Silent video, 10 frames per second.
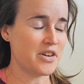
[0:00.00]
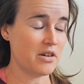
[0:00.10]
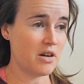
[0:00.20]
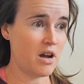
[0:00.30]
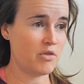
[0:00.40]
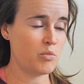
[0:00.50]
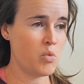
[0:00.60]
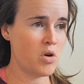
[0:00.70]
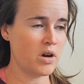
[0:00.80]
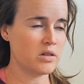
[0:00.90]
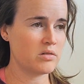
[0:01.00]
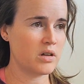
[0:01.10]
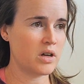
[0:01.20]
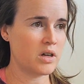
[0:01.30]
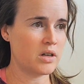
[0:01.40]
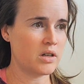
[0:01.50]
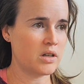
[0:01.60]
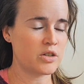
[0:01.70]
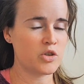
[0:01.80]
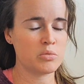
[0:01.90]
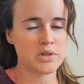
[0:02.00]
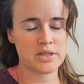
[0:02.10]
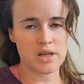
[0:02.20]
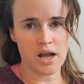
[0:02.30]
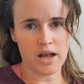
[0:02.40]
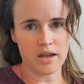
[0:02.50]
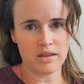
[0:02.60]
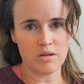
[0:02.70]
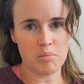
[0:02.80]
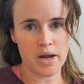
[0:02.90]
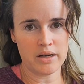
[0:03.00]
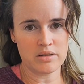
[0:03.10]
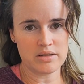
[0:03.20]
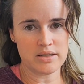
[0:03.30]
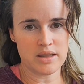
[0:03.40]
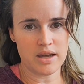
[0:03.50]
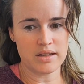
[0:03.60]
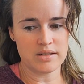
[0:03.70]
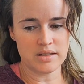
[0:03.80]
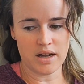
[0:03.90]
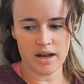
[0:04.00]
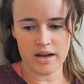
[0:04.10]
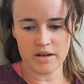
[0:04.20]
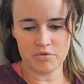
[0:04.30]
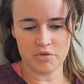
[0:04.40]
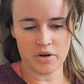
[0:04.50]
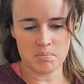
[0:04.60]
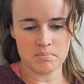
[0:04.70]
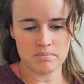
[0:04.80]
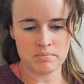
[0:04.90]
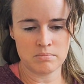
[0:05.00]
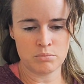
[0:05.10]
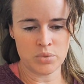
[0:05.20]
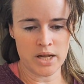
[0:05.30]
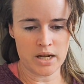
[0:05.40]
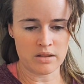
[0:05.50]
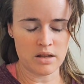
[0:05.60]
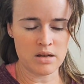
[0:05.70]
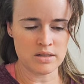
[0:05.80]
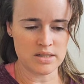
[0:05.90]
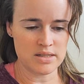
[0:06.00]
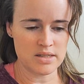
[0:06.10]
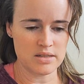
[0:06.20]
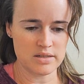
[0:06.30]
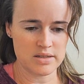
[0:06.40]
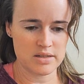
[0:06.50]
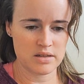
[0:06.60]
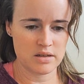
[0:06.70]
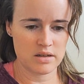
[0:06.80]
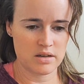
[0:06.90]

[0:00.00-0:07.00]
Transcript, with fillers: start coughing more, uh, October Sky, the miners that die from black lung disease